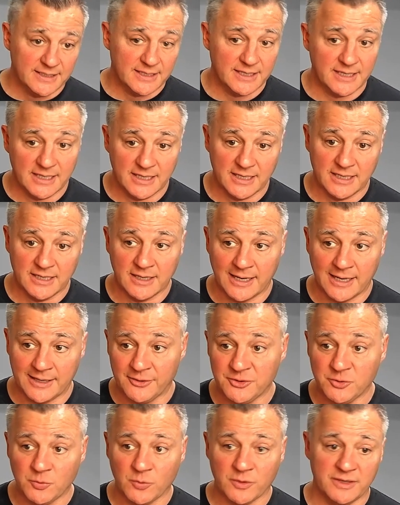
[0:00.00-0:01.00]
I know
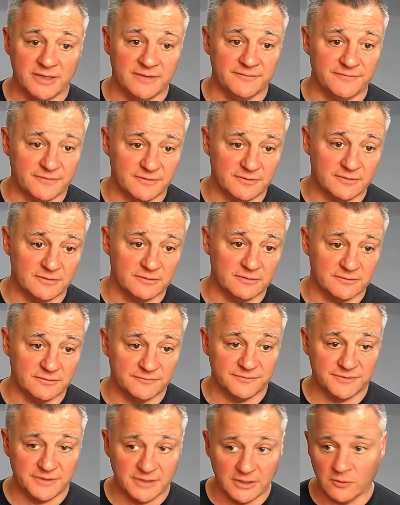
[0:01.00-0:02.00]
you wanted it for
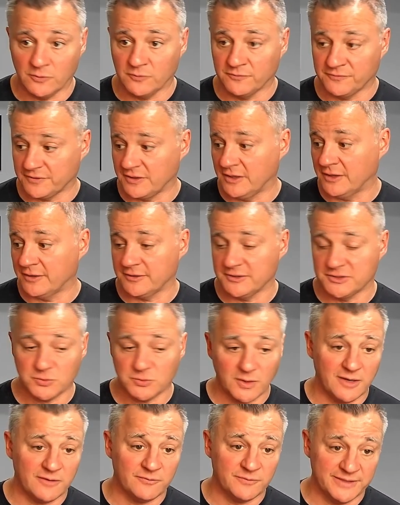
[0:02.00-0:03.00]

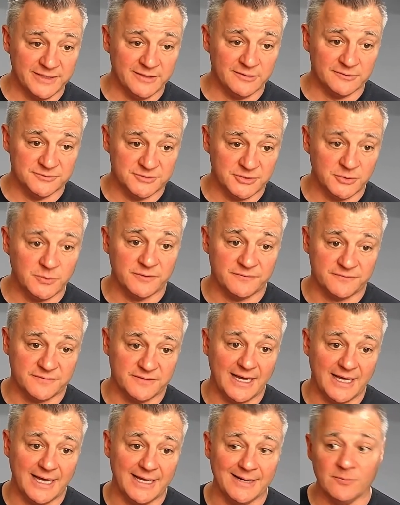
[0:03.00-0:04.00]
112. Well, he'll do it for
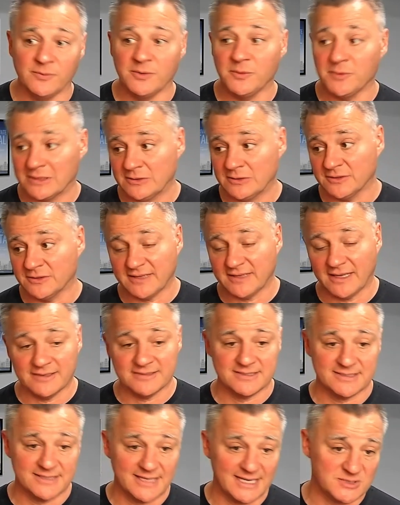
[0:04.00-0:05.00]
that." And we went and looked at it and
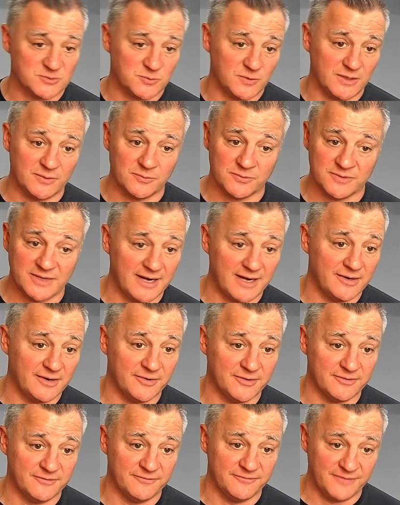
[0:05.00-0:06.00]
said, "Guess what? We're not at
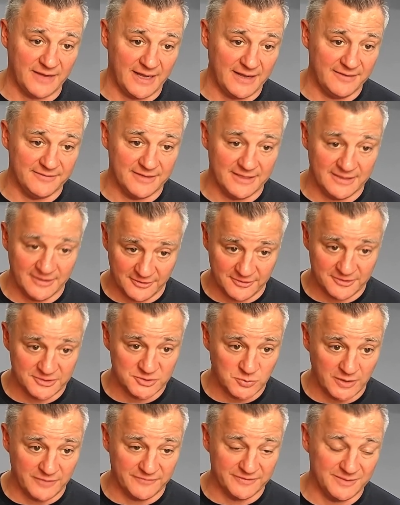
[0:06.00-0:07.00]

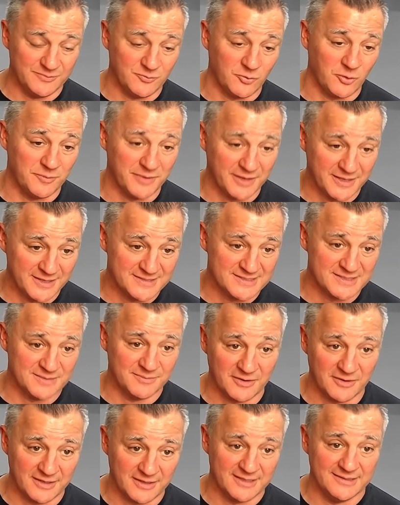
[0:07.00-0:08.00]
112 anymore because the
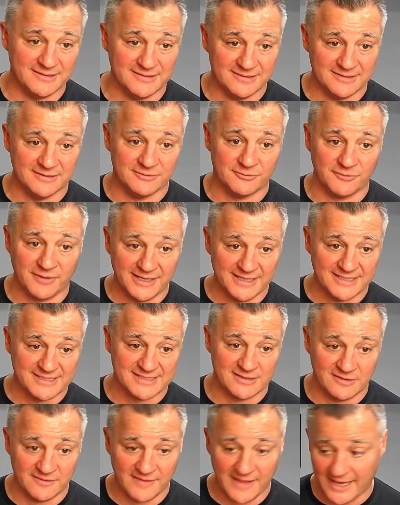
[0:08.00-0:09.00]
market and the rates
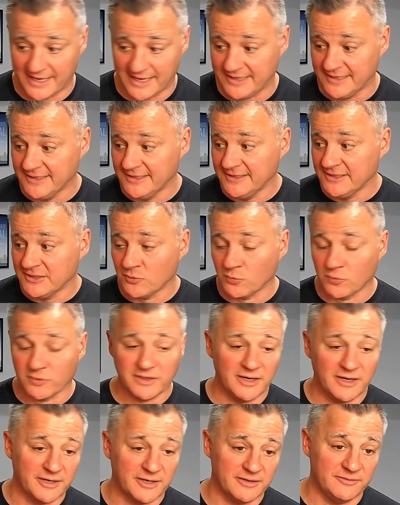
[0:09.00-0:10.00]
and all that. We're in
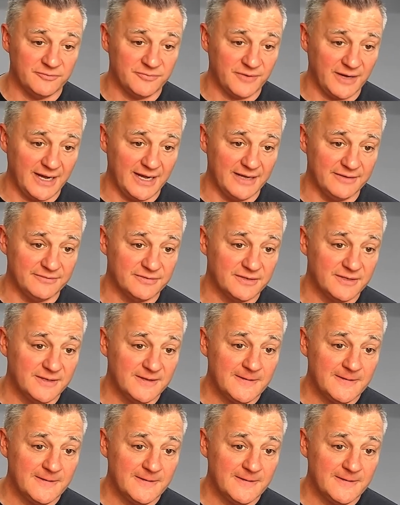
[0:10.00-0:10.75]
105."